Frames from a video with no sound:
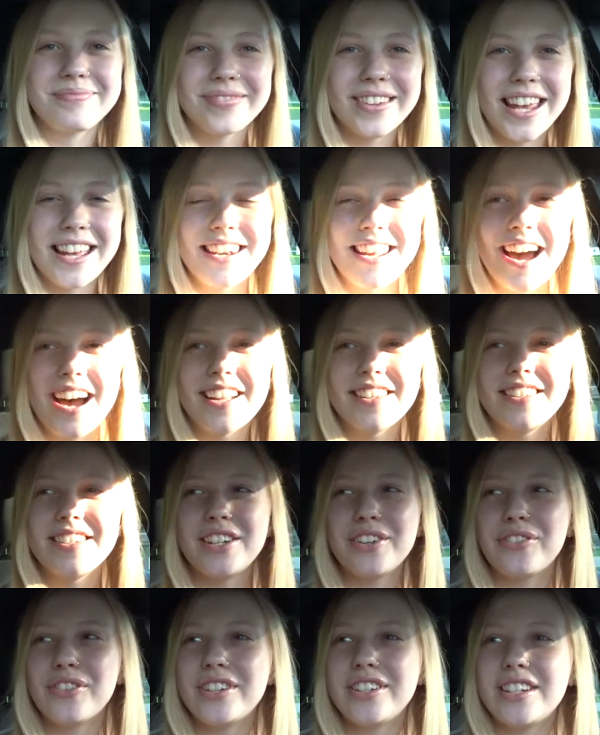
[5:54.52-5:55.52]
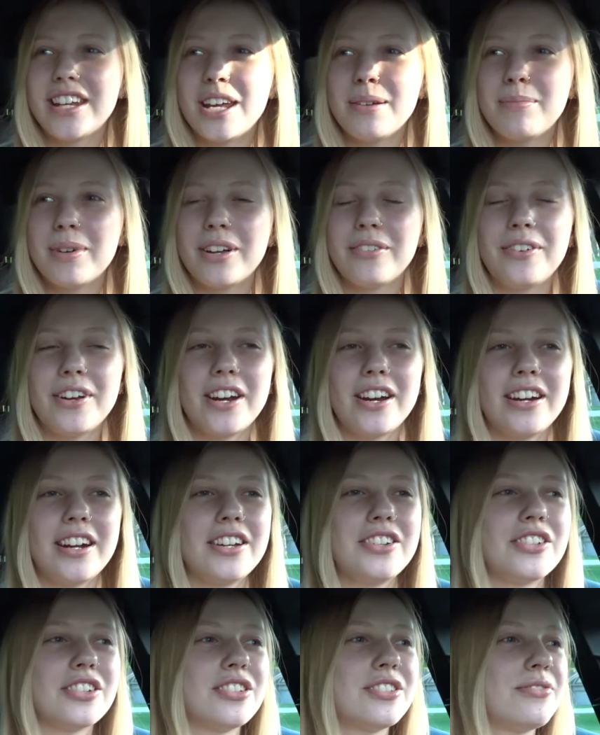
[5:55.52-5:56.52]
And yeah, it's a different day, but I figured
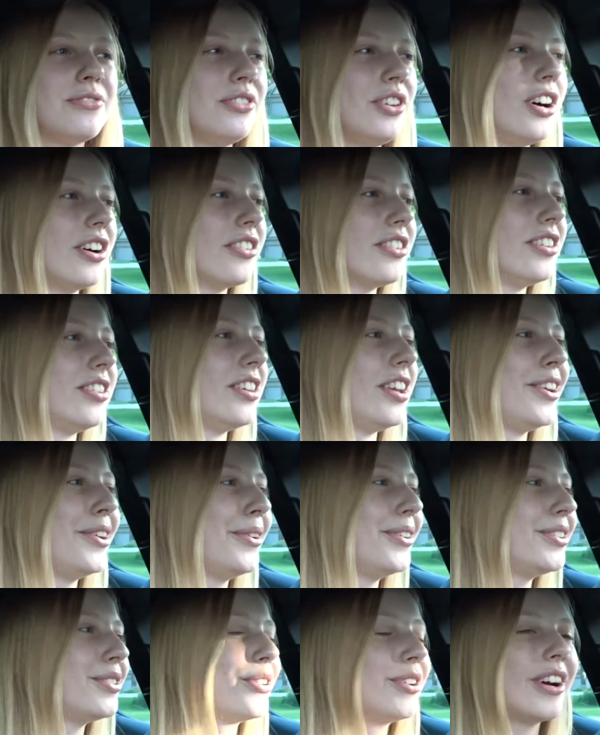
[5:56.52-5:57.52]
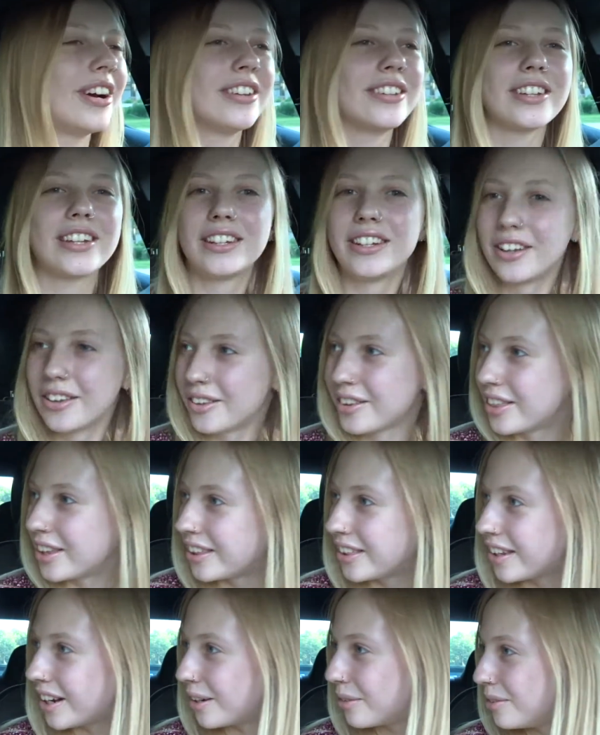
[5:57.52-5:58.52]
I'd just vlog this anyway, show you guys like another
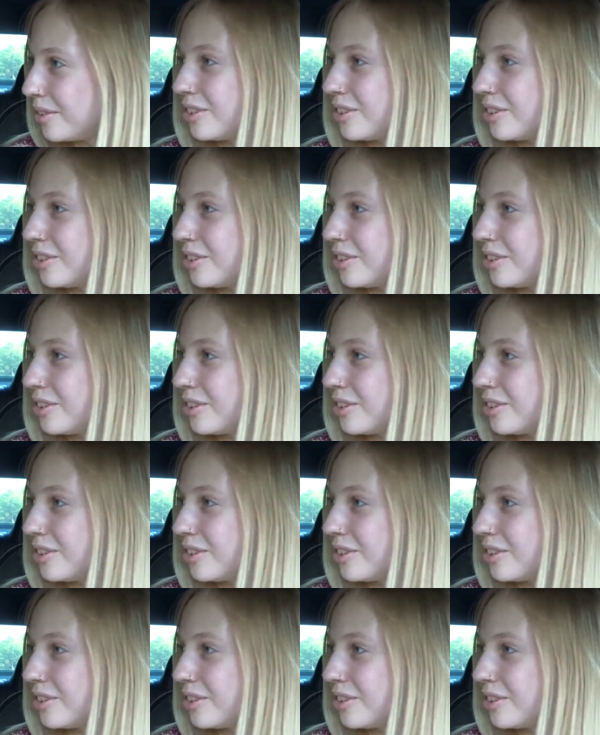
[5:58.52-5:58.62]
thing that I would